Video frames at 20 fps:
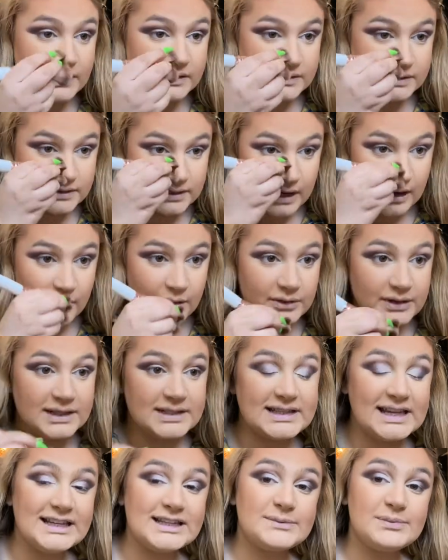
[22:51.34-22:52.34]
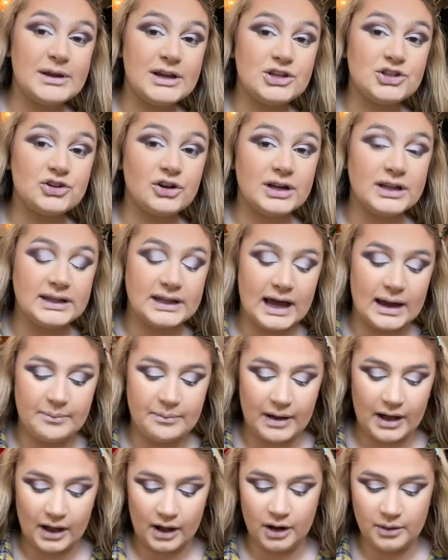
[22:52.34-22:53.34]
So they seem to be enjoying that, but
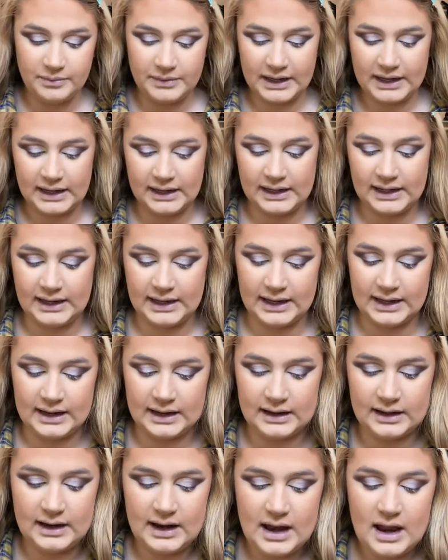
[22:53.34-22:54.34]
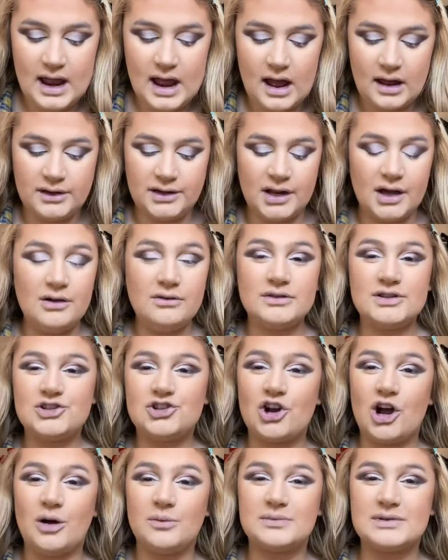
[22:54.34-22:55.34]
I hope they can eat it. No
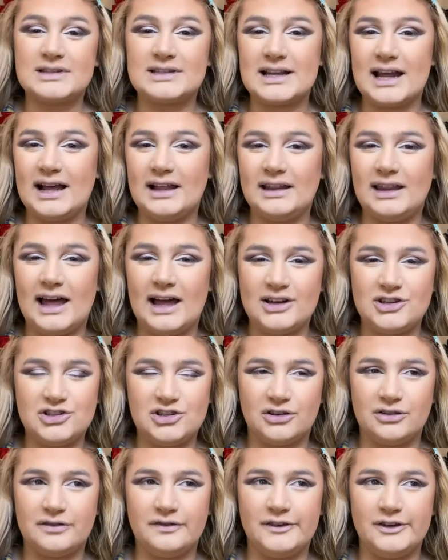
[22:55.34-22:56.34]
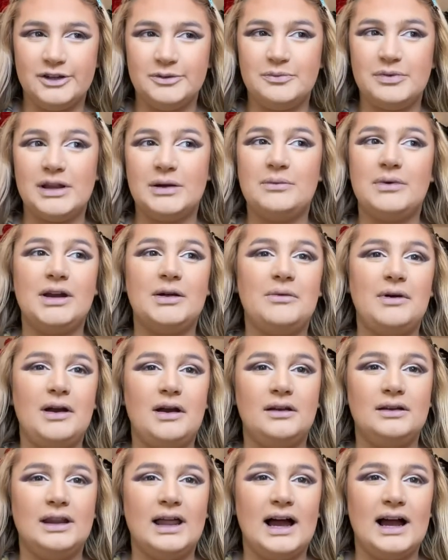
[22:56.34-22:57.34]
shops sell hedgehog food, but then when I went
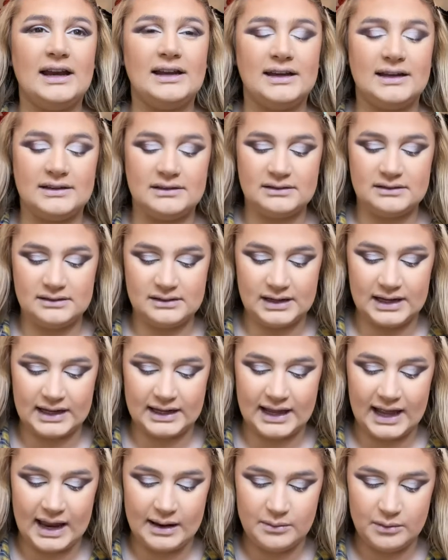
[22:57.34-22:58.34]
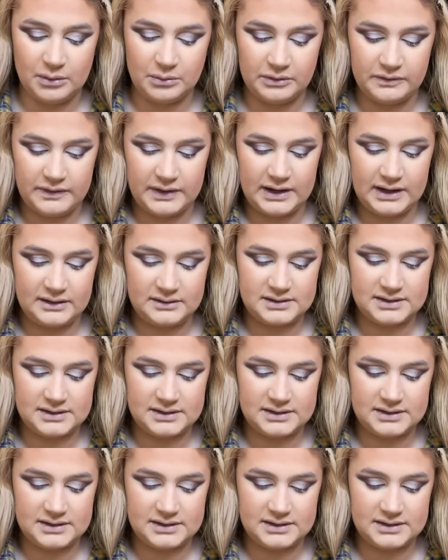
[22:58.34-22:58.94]
online, it, it came up with it.